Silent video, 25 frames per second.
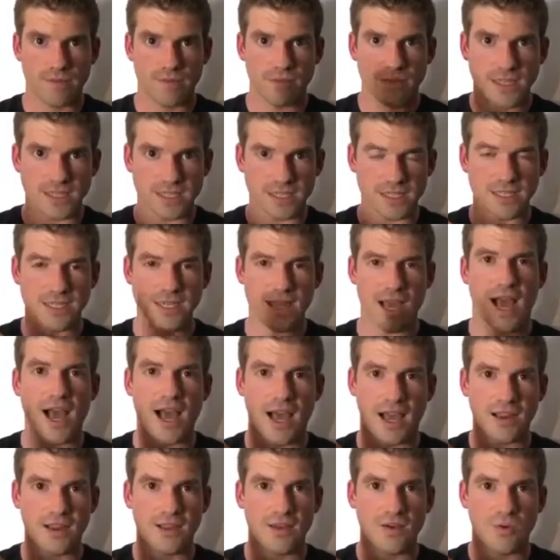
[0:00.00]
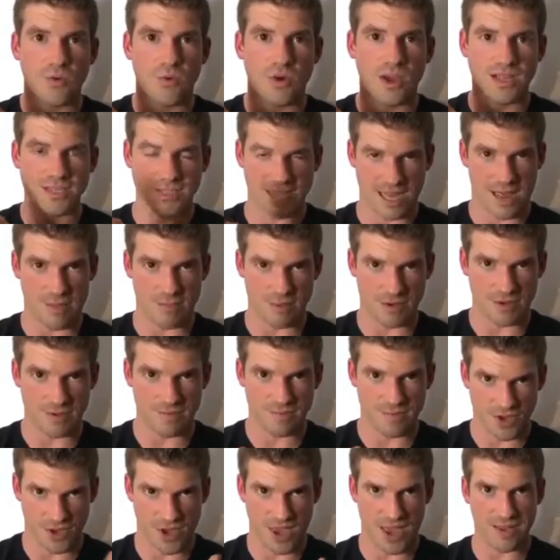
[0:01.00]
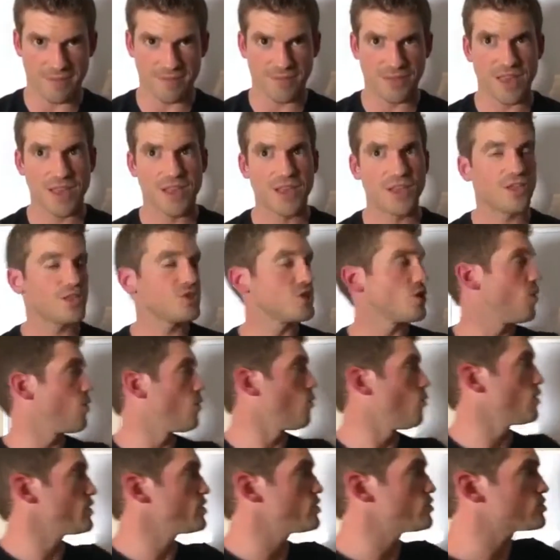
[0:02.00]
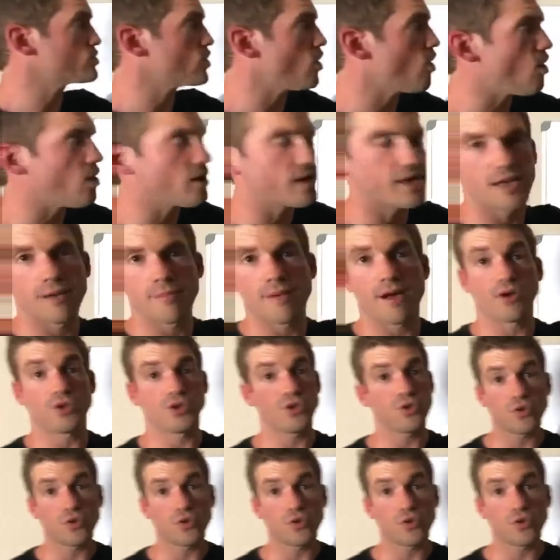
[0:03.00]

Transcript: that's not what has happened, okay? So what you're talking about, you